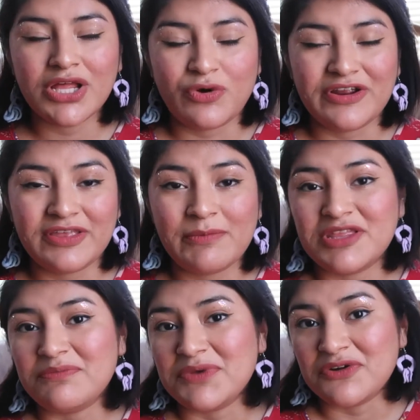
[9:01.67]
wearing them in
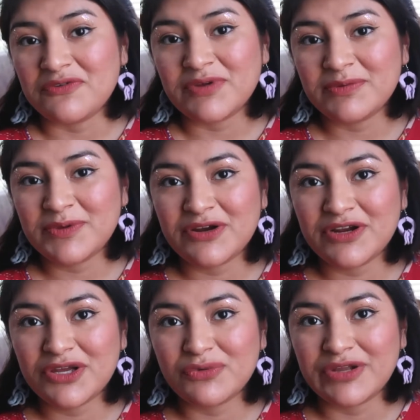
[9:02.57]
the middle of my
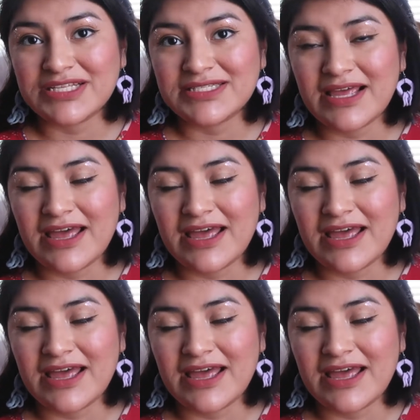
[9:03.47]
period when it's the